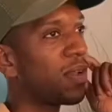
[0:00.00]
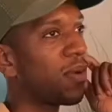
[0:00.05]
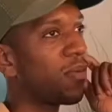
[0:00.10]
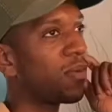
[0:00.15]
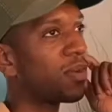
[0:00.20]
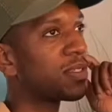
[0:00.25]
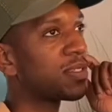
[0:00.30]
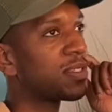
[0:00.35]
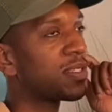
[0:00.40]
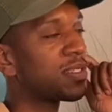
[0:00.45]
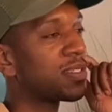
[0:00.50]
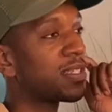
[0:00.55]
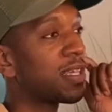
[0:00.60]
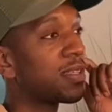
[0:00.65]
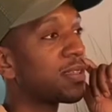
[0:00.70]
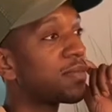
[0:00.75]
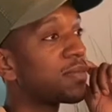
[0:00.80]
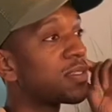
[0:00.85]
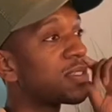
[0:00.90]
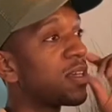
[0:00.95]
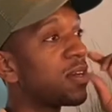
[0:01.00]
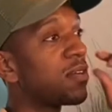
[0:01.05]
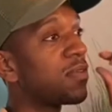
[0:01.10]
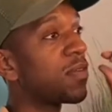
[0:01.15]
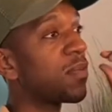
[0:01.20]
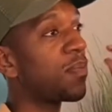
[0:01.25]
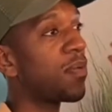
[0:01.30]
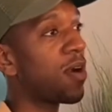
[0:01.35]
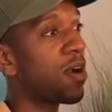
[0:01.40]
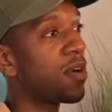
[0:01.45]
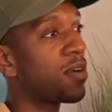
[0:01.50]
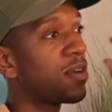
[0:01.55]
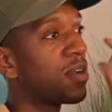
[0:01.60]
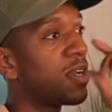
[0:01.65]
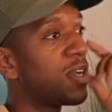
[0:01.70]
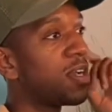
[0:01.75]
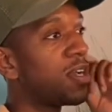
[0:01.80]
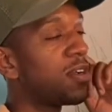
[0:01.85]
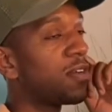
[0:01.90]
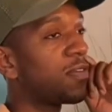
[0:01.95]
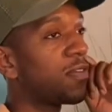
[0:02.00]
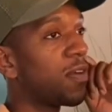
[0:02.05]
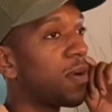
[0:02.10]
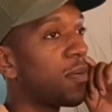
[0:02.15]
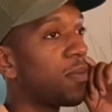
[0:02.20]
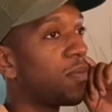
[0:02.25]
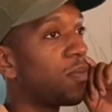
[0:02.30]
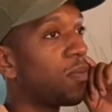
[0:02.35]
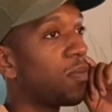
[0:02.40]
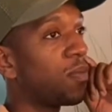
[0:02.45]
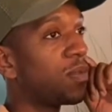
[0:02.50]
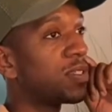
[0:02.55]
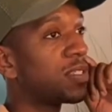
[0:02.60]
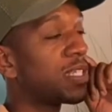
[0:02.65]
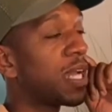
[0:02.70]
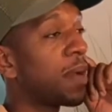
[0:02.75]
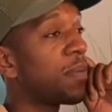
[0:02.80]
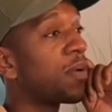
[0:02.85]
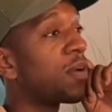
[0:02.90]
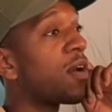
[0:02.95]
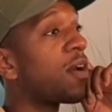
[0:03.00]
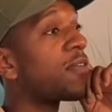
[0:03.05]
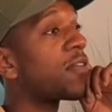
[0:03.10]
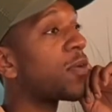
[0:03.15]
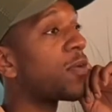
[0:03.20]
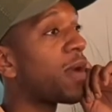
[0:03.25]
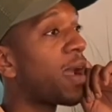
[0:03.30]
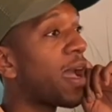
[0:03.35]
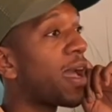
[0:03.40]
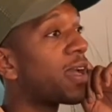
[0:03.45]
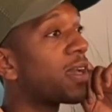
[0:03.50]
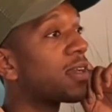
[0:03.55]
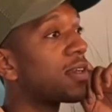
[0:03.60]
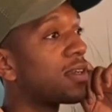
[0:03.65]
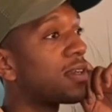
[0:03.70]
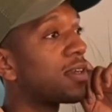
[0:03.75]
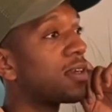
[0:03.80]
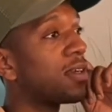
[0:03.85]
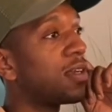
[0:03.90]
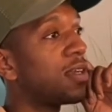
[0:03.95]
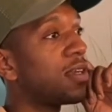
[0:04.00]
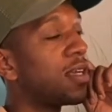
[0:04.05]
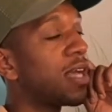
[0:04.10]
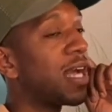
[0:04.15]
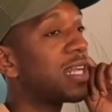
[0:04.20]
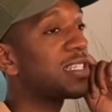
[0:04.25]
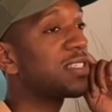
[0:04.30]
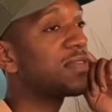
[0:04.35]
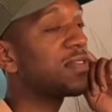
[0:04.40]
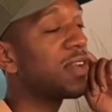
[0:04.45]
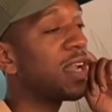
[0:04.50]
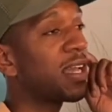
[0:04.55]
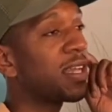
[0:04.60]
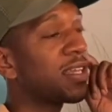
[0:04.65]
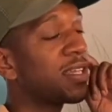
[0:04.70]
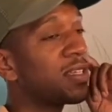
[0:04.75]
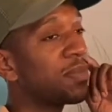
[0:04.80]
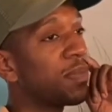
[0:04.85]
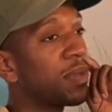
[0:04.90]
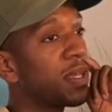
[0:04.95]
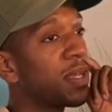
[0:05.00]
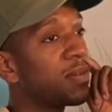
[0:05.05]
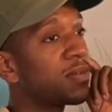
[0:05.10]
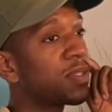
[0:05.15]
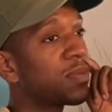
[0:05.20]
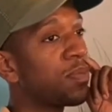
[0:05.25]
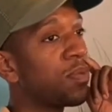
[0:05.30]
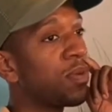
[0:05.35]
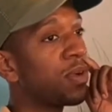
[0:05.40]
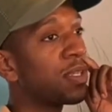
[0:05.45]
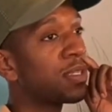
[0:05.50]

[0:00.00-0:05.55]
wants to set themselves apart from shopping off the rack. Yeah. I just feel like it becomes a point in